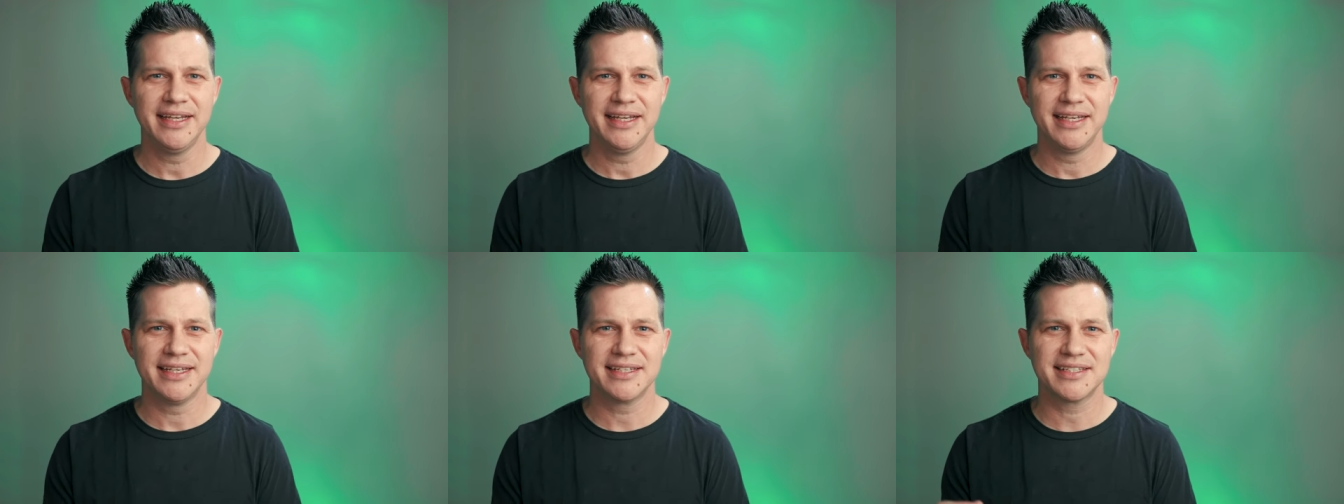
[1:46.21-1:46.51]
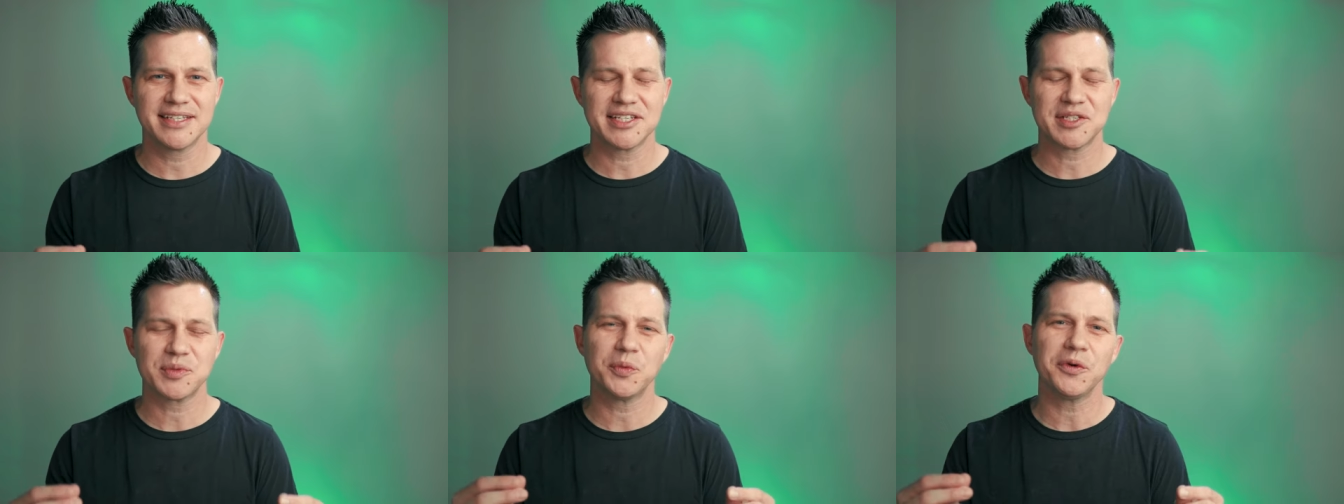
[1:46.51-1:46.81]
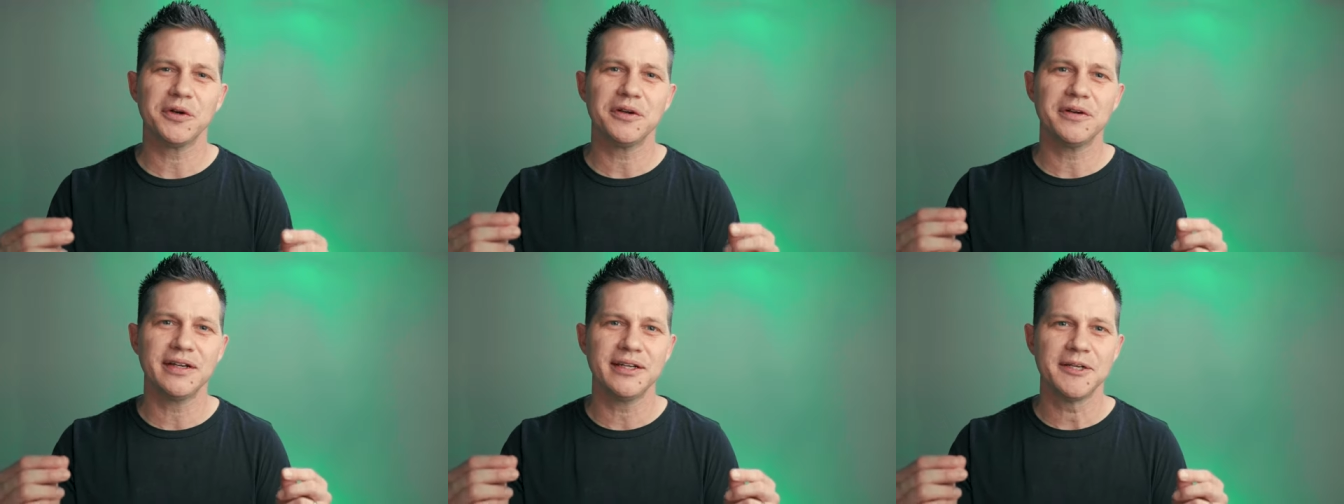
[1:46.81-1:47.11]
It's this
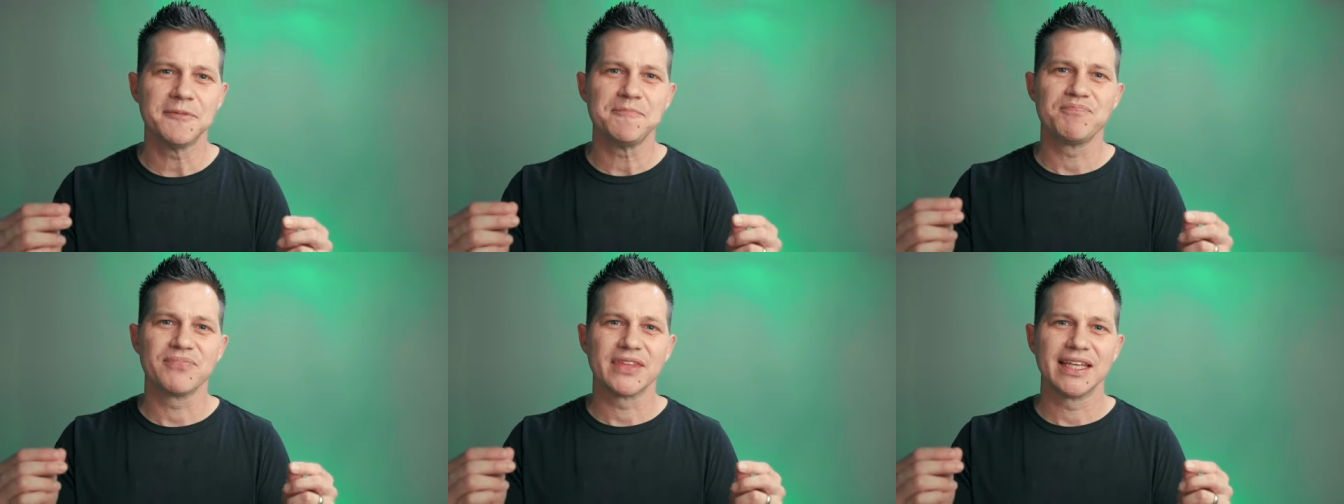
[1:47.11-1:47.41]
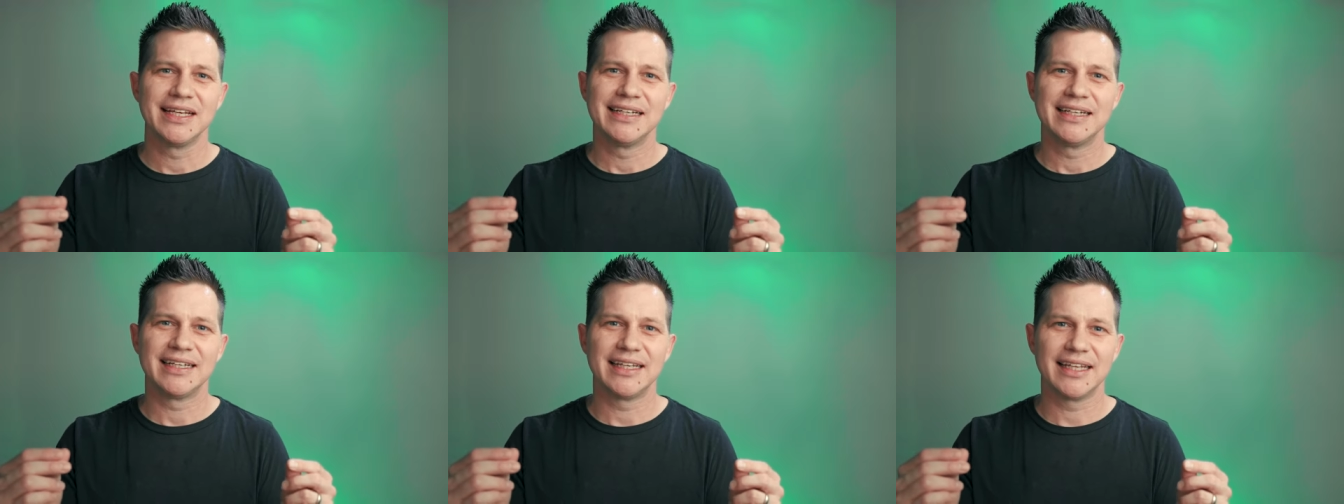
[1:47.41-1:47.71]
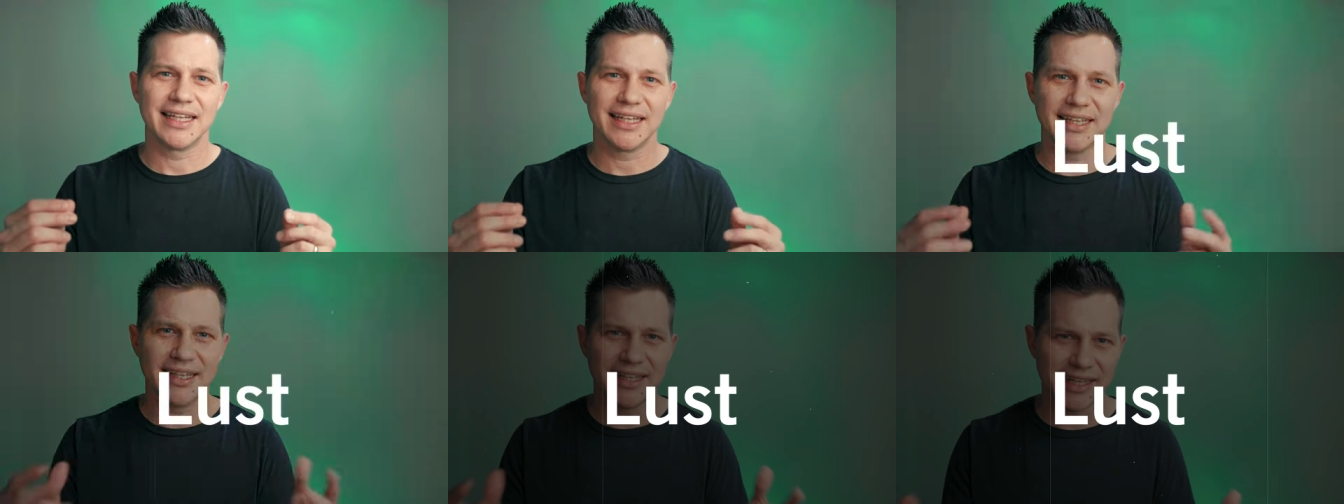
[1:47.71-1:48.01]
word
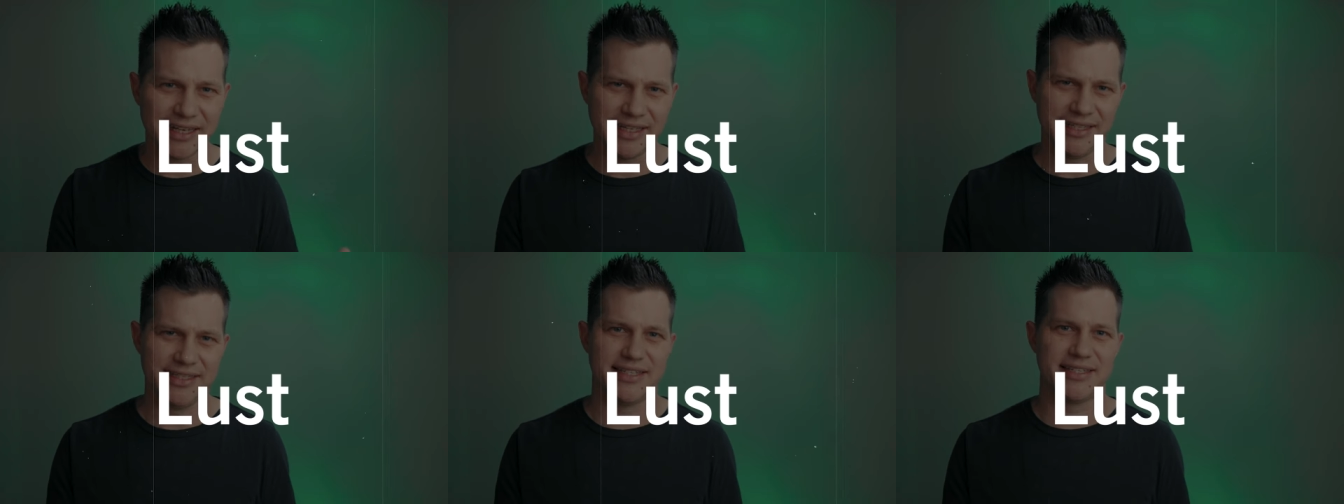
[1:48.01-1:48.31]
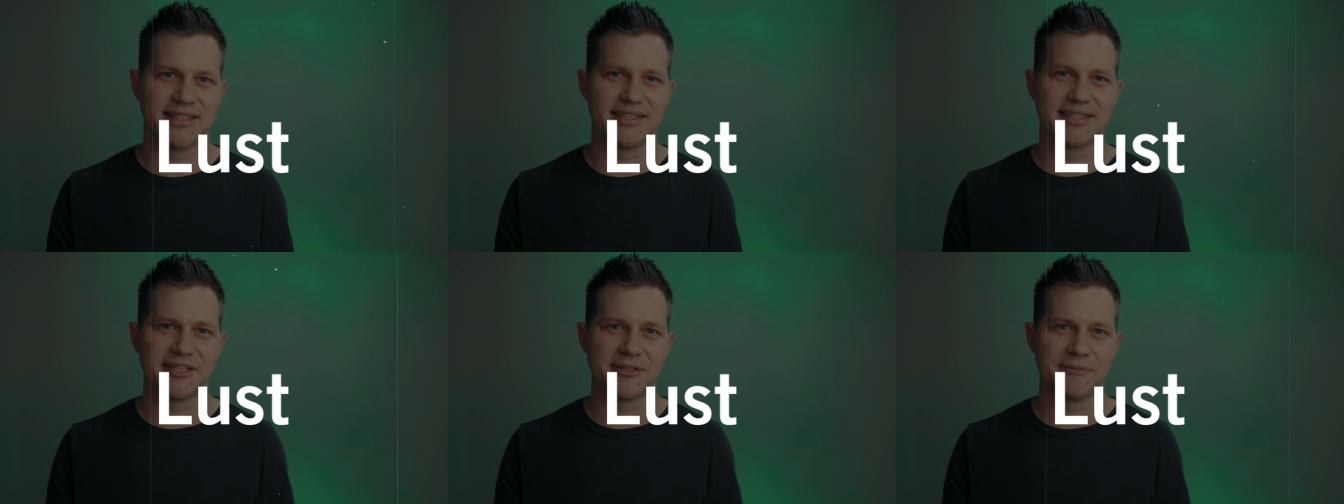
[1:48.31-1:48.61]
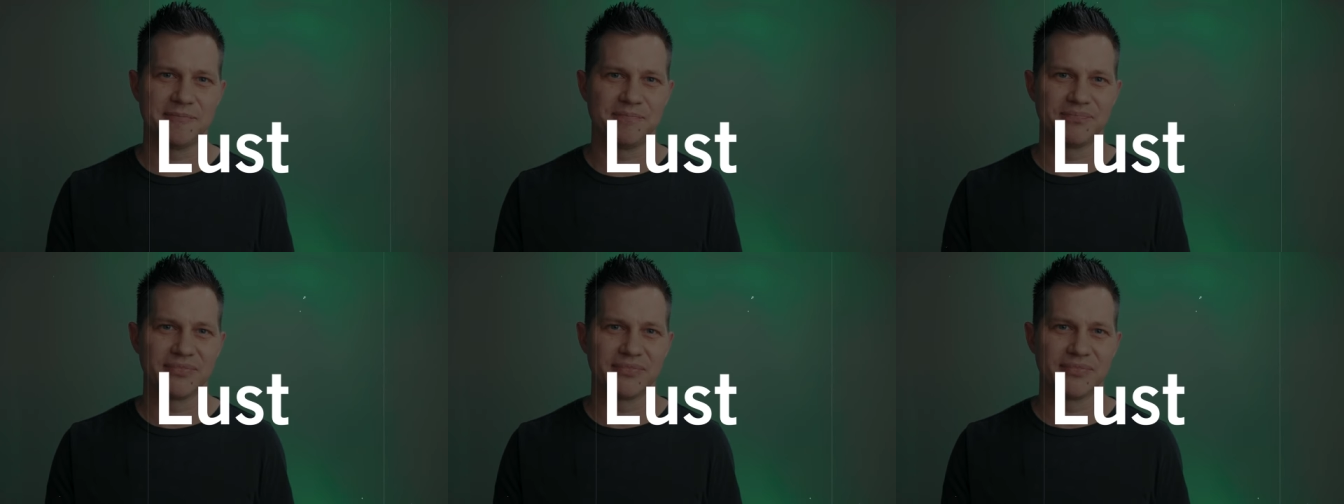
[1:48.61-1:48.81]
lust.